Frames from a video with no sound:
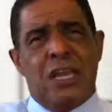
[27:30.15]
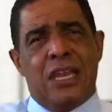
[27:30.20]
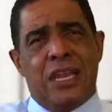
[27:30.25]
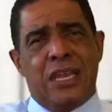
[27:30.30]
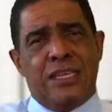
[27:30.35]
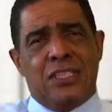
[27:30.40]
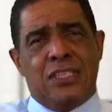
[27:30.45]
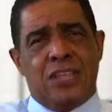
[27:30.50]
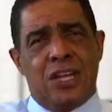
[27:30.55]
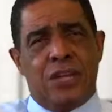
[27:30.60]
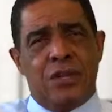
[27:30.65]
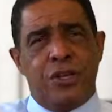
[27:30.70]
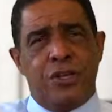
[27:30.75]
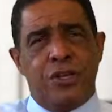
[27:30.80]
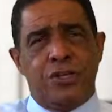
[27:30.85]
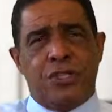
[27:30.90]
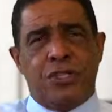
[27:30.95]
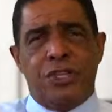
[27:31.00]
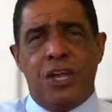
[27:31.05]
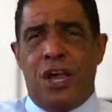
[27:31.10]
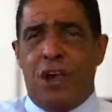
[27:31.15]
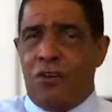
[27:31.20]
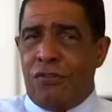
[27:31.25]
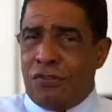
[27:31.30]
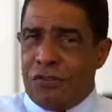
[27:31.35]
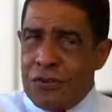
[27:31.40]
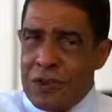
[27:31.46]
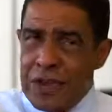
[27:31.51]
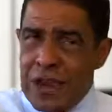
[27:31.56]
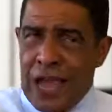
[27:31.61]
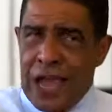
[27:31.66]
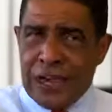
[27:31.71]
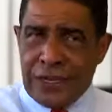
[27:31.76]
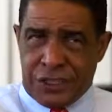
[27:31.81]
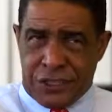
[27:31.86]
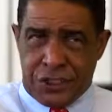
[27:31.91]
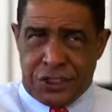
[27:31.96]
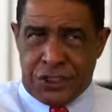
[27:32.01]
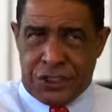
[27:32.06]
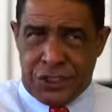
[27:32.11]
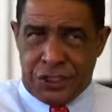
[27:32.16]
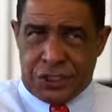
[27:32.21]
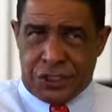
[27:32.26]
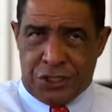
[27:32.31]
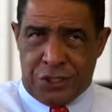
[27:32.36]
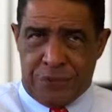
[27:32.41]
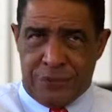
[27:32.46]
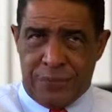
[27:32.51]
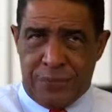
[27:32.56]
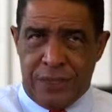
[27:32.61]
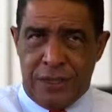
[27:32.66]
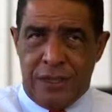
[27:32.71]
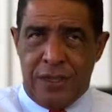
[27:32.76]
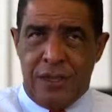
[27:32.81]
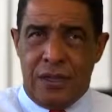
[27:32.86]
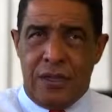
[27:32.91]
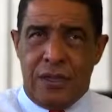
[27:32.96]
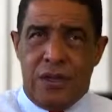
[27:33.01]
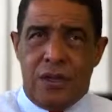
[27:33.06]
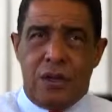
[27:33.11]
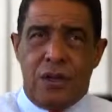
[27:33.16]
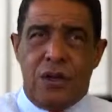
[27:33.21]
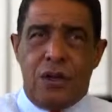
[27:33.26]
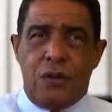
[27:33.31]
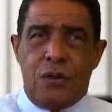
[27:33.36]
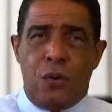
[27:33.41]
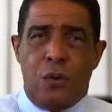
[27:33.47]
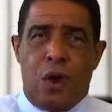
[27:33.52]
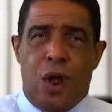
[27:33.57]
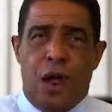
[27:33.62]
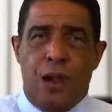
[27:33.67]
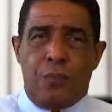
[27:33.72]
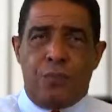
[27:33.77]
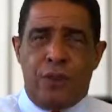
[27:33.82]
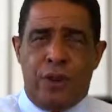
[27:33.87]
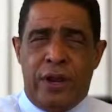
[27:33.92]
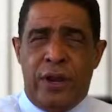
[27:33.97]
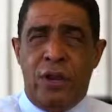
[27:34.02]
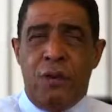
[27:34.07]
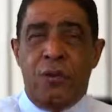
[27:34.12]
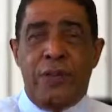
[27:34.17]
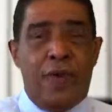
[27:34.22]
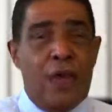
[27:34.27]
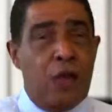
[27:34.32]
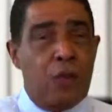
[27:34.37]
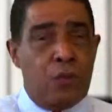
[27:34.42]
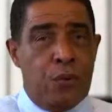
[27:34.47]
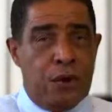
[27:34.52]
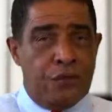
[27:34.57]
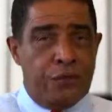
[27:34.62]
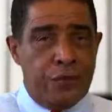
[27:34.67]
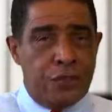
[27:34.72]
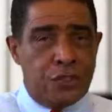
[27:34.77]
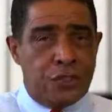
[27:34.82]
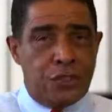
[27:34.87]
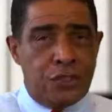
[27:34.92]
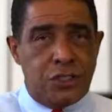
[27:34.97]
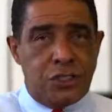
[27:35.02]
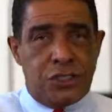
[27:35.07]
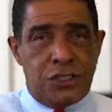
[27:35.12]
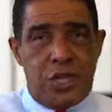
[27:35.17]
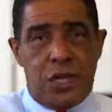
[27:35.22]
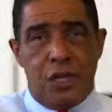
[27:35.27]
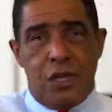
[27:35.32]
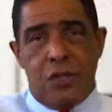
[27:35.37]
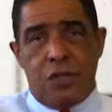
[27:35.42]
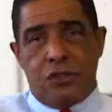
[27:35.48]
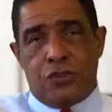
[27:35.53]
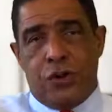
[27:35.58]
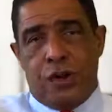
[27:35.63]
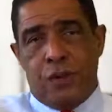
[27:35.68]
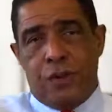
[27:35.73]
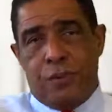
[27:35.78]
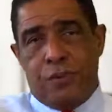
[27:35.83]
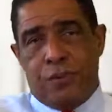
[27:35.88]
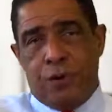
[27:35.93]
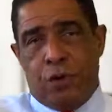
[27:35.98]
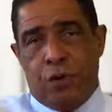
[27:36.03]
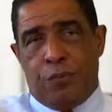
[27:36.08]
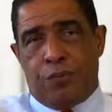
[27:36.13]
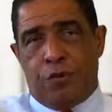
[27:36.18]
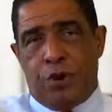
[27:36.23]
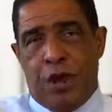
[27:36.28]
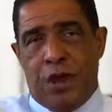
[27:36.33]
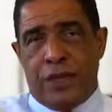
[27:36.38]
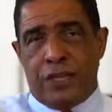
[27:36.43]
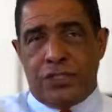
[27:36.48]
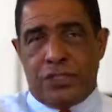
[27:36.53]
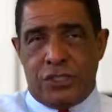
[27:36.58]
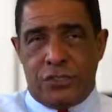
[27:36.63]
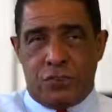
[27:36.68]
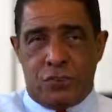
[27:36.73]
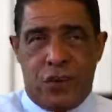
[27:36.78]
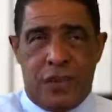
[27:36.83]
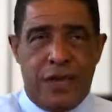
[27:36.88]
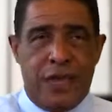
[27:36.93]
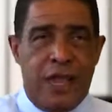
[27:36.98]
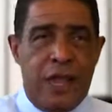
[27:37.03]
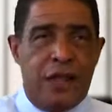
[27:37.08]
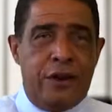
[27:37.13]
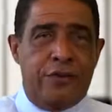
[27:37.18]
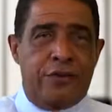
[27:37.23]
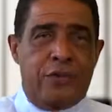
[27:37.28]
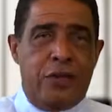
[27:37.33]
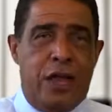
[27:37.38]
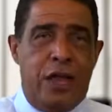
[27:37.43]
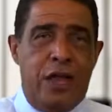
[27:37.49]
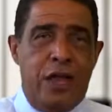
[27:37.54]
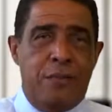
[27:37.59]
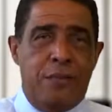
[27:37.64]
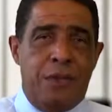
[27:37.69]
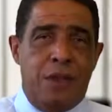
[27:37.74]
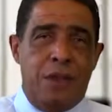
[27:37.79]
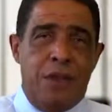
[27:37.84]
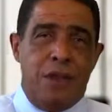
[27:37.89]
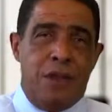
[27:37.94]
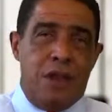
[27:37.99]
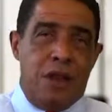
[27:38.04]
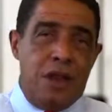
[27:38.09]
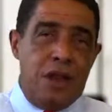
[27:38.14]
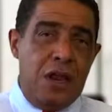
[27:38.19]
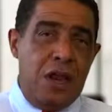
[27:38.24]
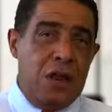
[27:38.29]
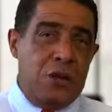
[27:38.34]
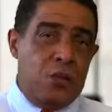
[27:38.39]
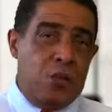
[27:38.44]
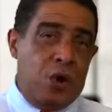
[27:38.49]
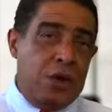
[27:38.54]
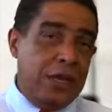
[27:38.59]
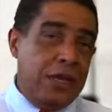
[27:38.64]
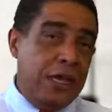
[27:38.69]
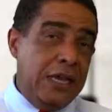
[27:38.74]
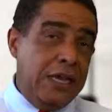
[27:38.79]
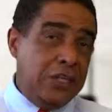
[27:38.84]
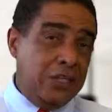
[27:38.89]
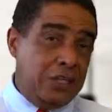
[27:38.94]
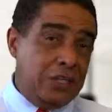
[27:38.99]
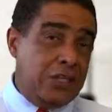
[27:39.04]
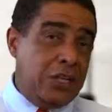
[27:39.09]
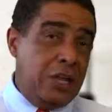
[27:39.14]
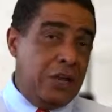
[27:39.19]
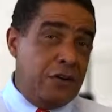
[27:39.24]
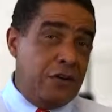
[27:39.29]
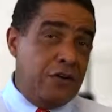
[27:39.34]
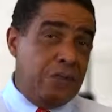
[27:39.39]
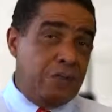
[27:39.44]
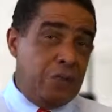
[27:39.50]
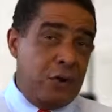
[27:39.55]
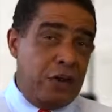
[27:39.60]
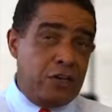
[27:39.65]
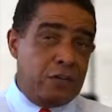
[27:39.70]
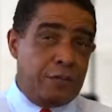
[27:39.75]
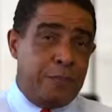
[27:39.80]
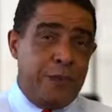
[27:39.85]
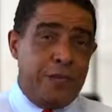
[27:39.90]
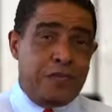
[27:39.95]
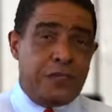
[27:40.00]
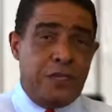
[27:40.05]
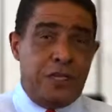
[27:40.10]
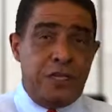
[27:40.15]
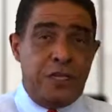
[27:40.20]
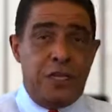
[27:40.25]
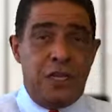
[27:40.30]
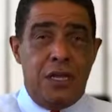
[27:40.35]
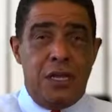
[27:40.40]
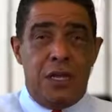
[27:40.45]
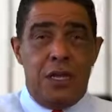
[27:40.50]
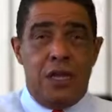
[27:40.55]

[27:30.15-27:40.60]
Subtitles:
like selling yourself, not a system, operating without references, trying to build products and running out of time, networking instead of prospecting,